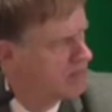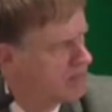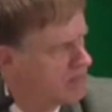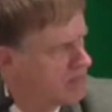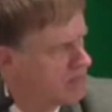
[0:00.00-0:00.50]

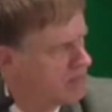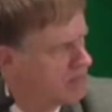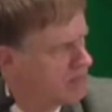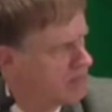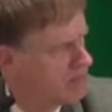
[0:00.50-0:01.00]

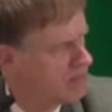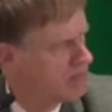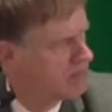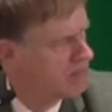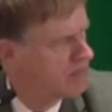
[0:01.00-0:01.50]

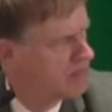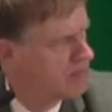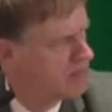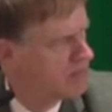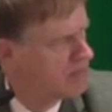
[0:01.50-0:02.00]

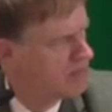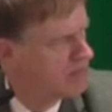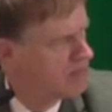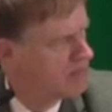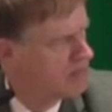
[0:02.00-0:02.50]

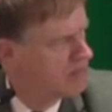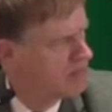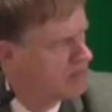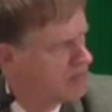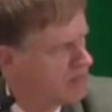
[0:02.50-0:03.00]

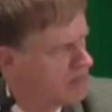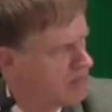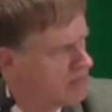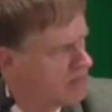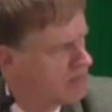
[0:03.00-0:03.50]

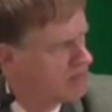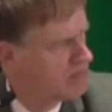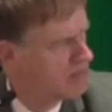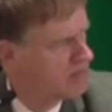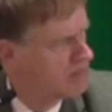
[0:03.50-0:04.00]

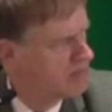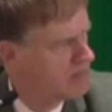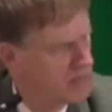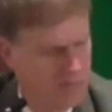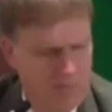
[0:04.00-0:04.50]

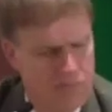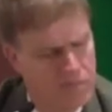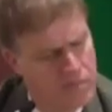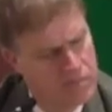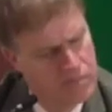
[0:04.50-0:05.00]

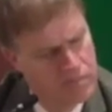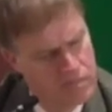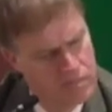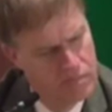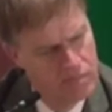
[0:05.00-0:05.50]

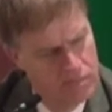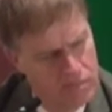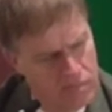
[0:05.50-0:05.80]
This person isn't speaking.